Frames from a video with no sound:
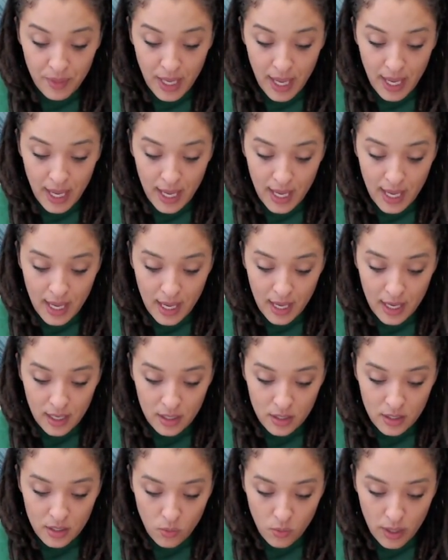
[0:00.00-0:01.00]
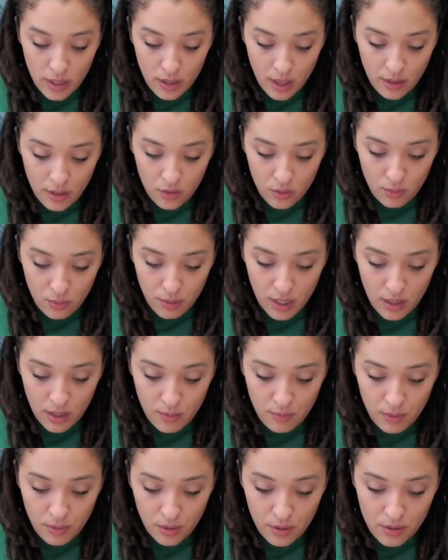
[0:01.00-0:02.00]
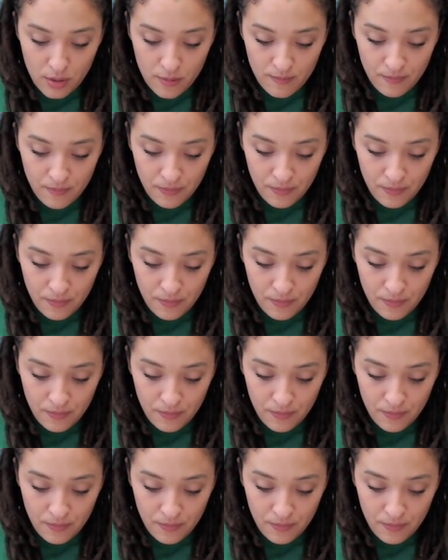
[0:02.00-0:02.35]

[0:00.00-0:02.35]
and with other people.